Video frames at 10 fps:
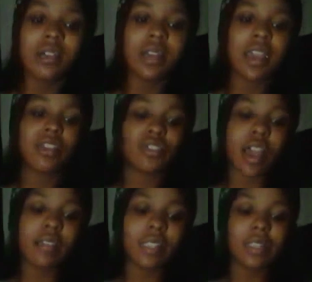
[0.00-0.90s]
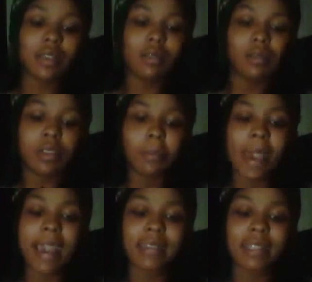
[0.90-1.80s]
They strive to get the
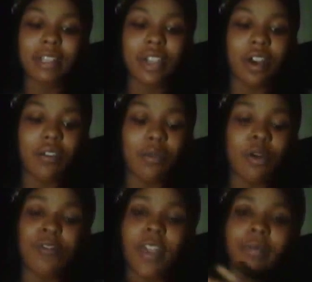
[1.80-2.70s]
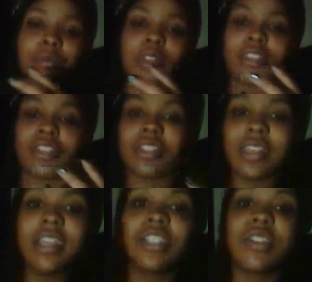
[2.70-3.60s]
passage of more favorable
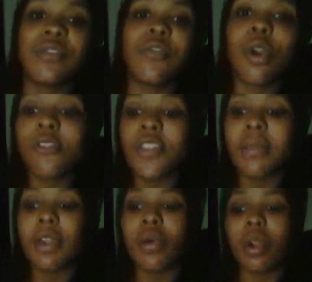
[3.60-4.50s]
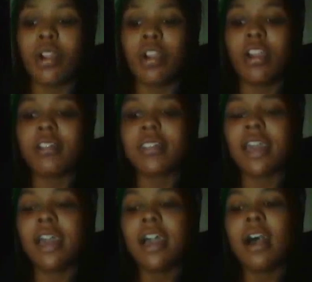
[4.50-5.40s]
legislation for female workers.
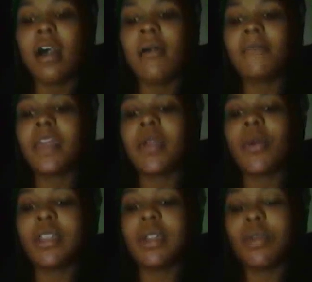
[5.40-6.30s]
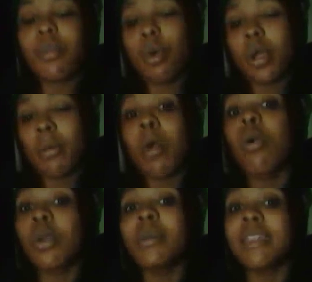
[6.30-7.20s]
They want to get
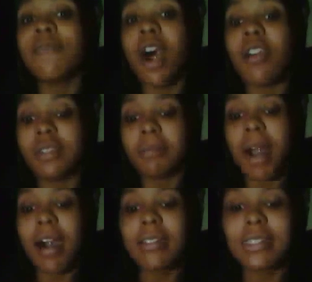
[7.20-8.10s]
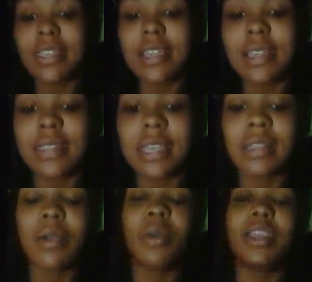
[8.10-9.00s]
more women involved in politics,
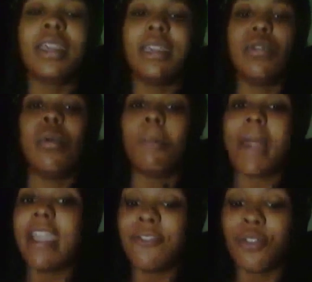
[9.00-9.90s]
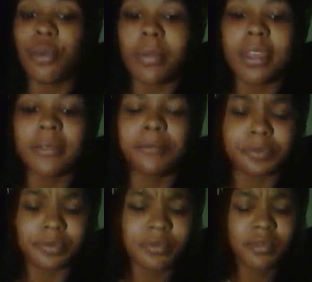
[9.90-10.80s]
and they want to get equal pay for women.